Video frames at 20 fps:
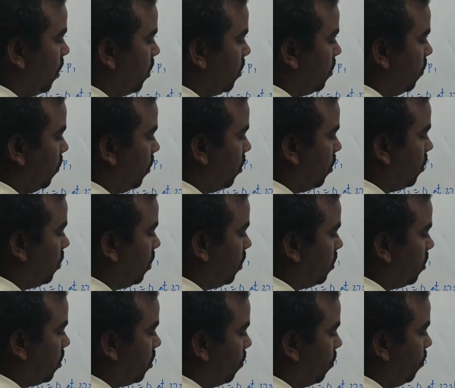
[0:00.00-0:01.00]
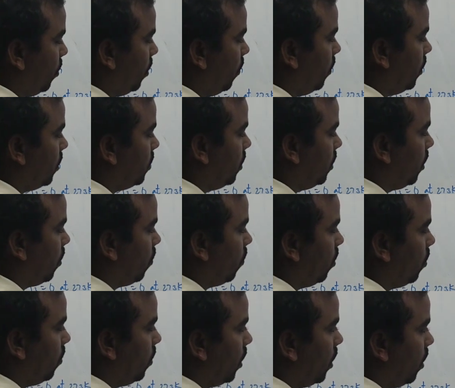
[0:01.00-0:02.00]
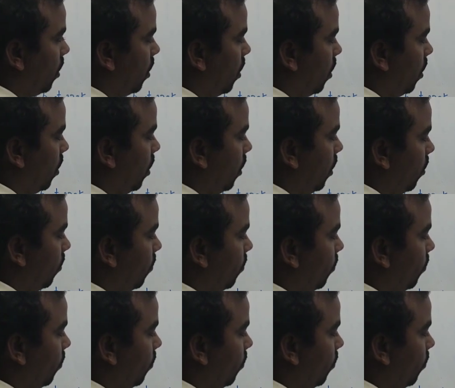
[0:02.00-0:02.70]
So we know that PV is equal to nRT.